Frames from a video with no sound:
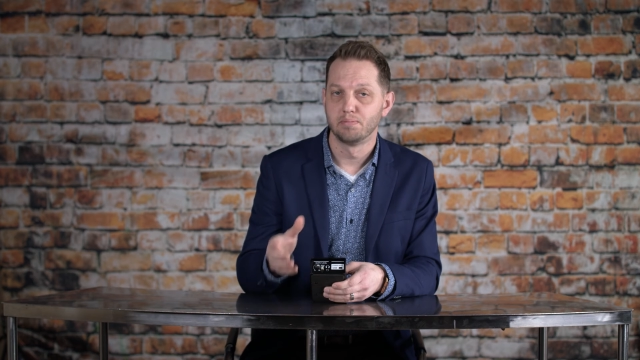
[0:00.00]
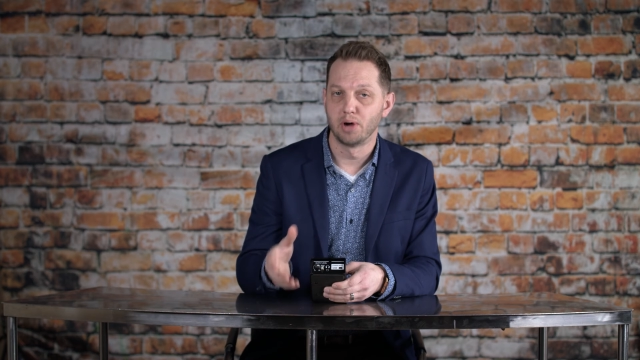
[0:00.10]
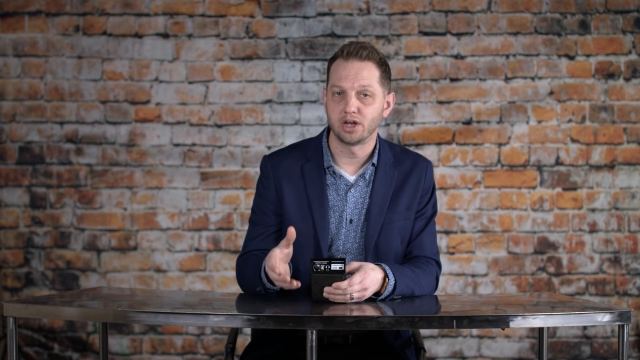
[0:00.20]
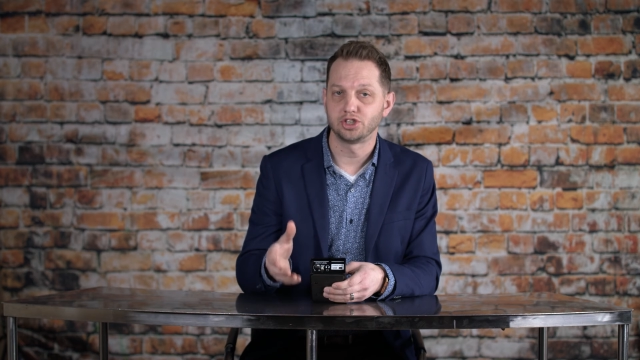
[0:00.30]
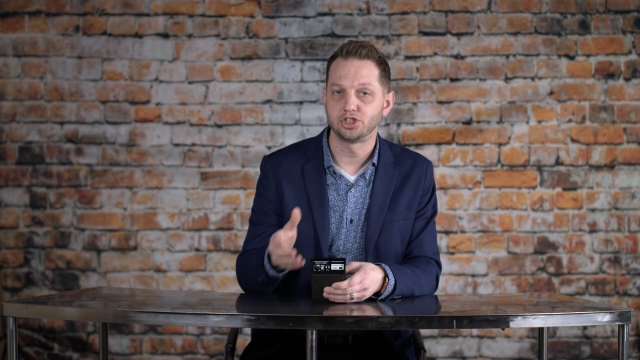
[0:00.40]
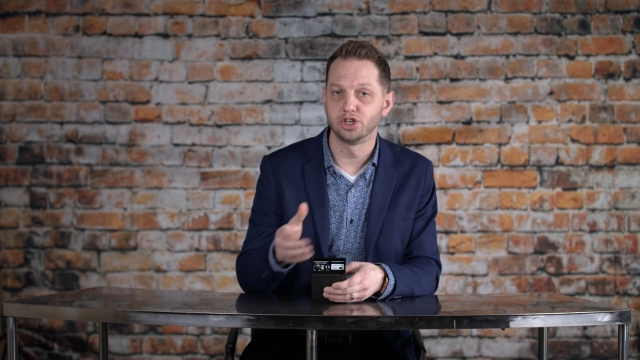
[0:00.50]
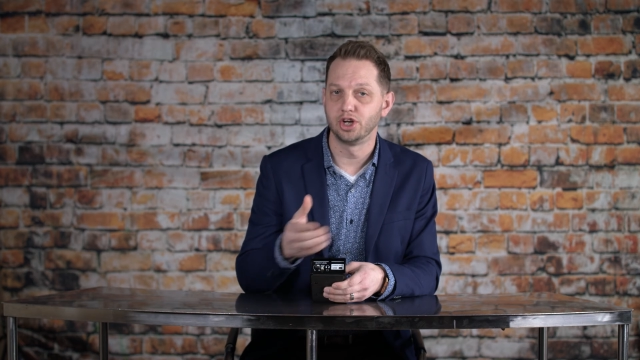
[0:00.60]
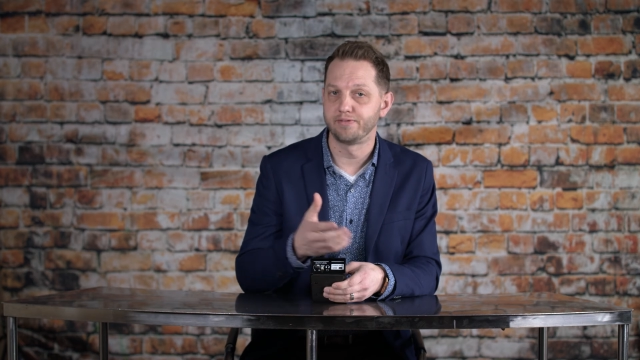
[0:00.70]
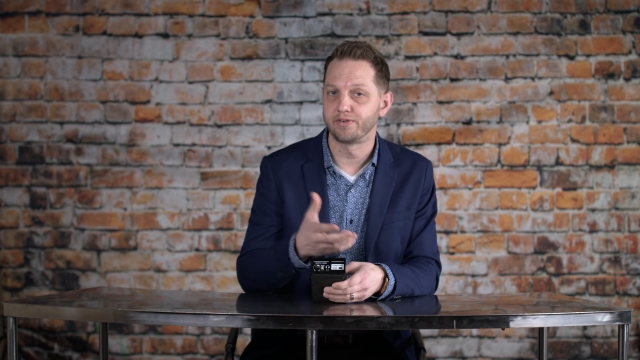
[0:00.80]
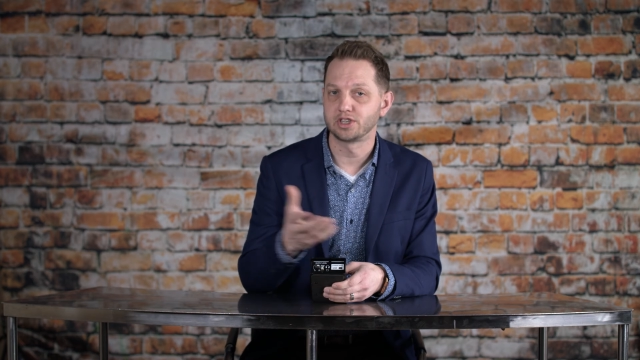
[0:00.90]
but
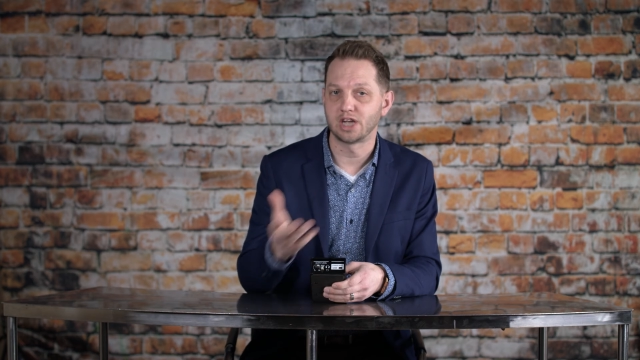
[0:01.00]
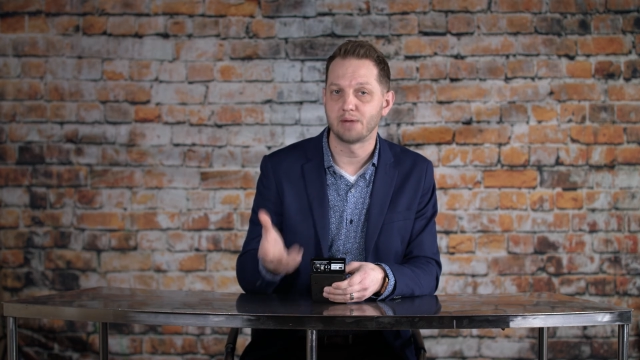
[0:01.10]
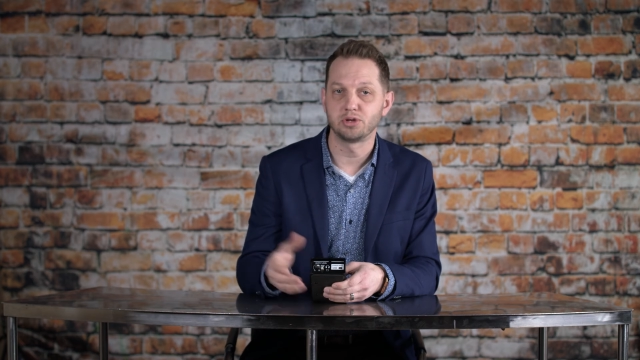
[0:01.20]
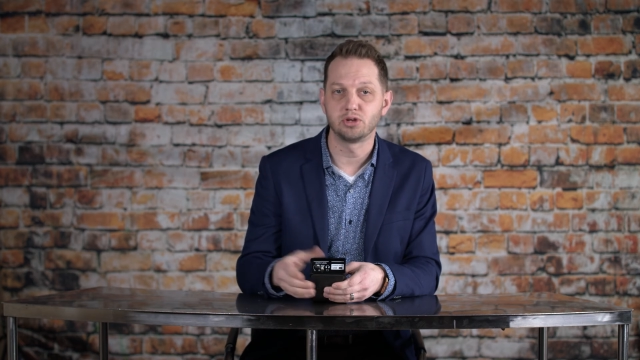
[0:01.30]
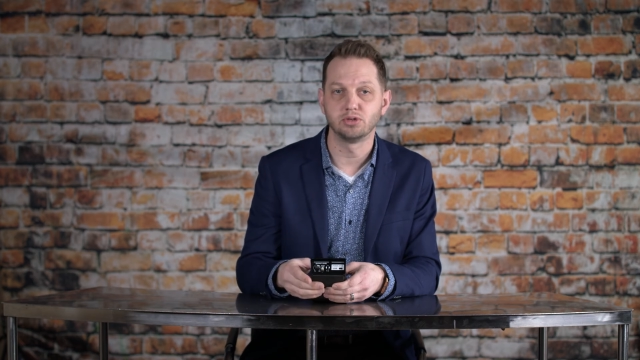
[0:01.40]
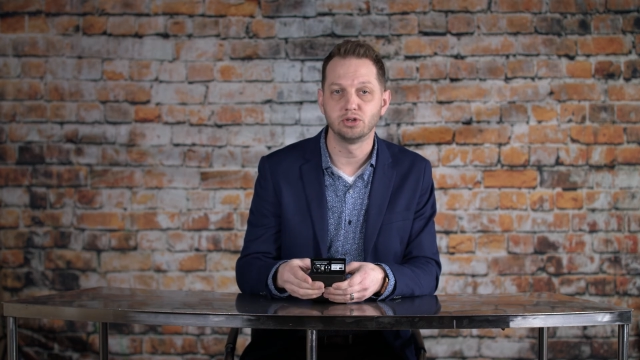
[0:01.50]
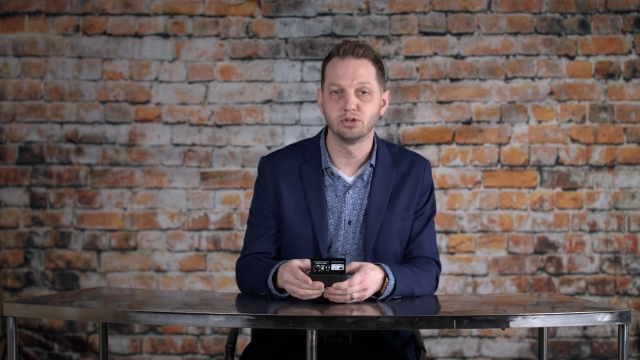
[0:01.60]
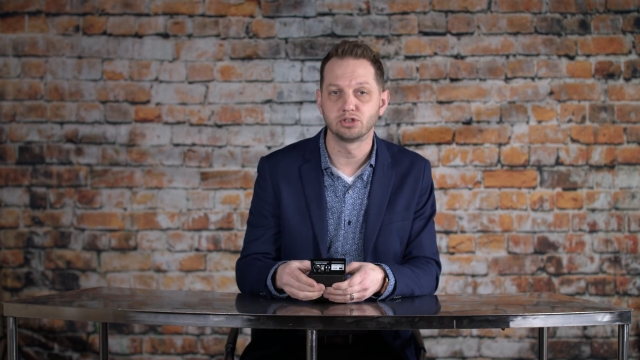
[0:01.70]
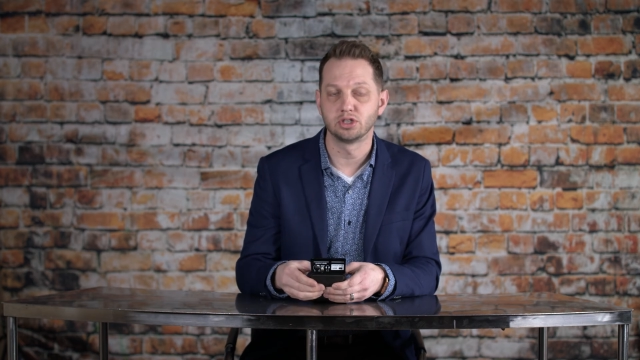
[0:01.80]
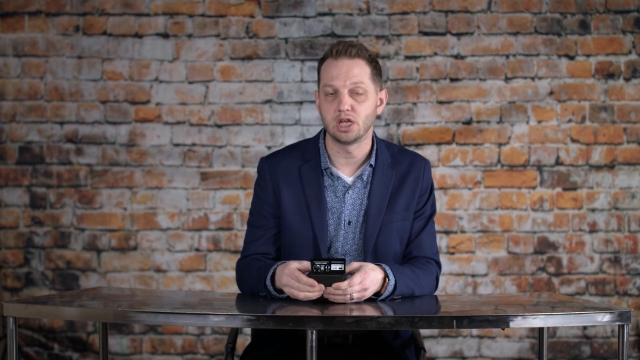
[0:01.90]
should, for example, you
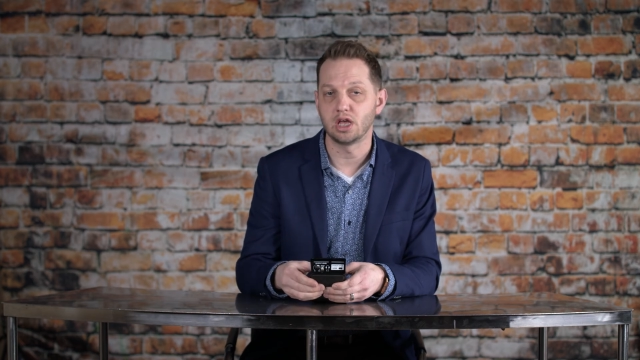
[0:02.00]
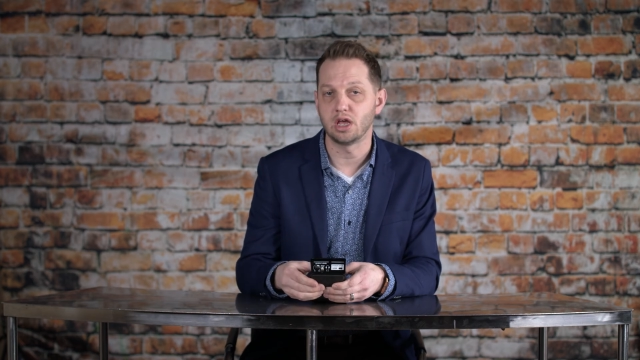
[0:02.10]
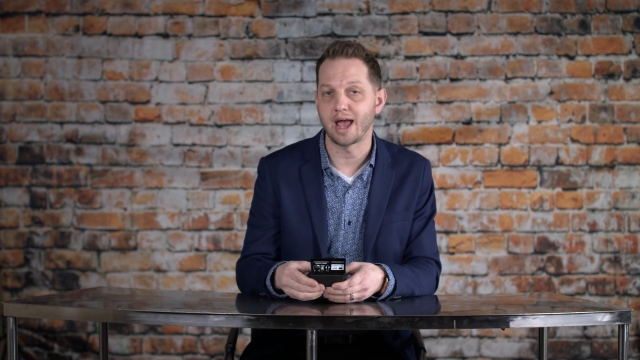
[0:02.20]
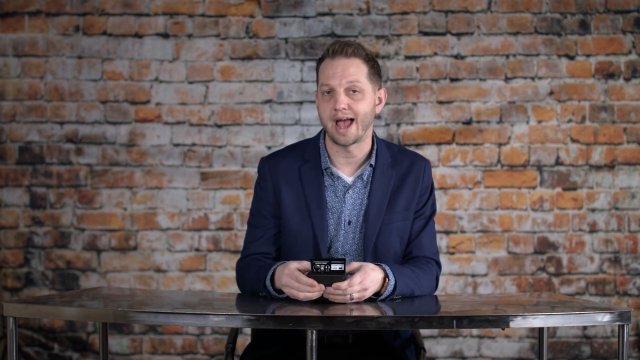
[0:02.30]
lose the